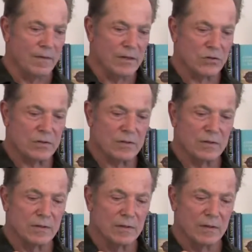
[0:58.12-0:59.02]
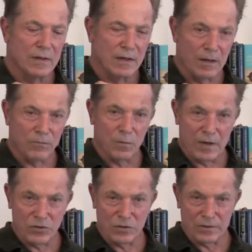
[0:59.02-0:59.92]
this
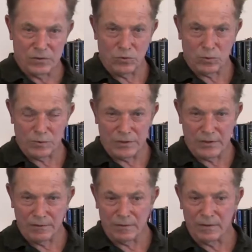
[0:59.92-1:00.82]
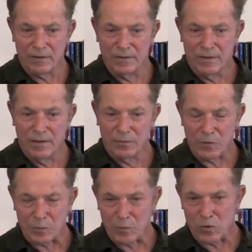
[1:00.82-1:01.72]
information that you are receiving,
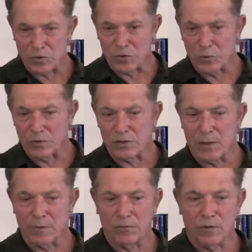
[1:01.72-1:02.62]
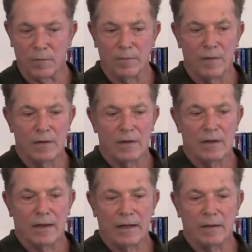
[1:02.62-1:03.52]
we propose to you, is coming from
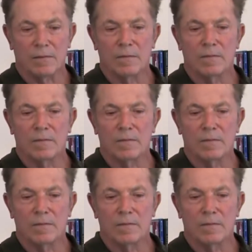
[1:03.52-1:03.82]
a,